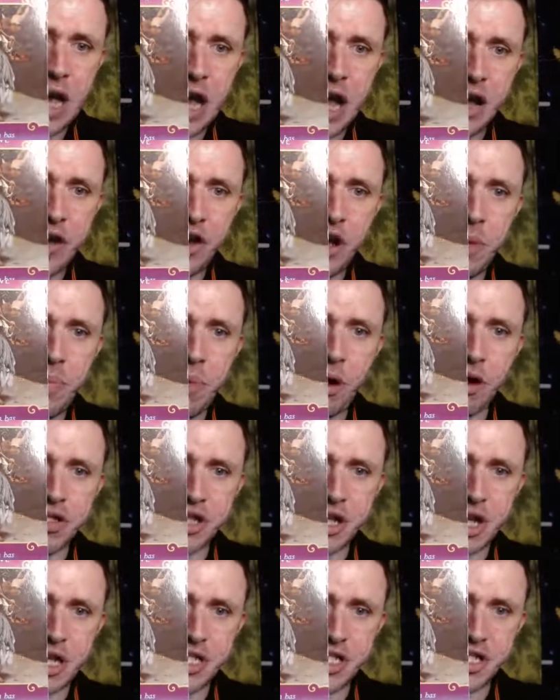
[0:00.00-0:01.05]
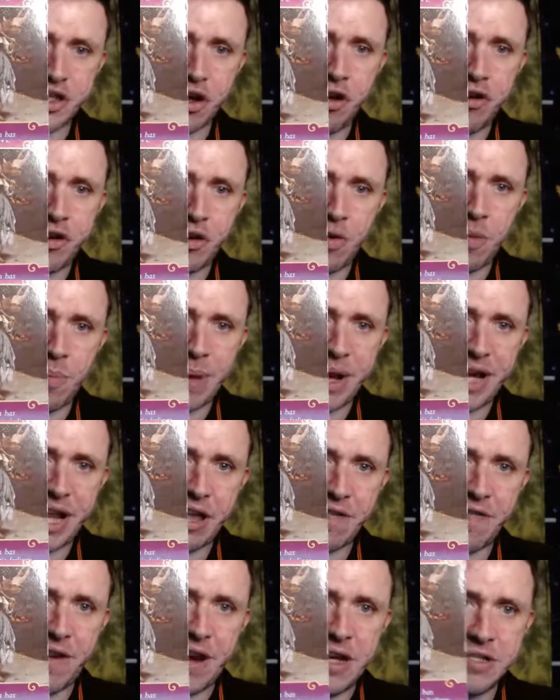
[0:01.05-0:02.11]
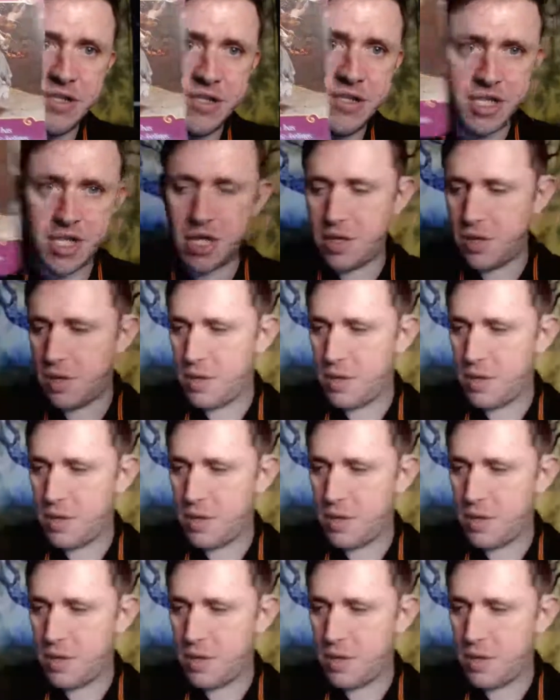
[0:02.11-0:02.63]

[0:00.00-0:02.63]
A new person has stirred your romantic feelings.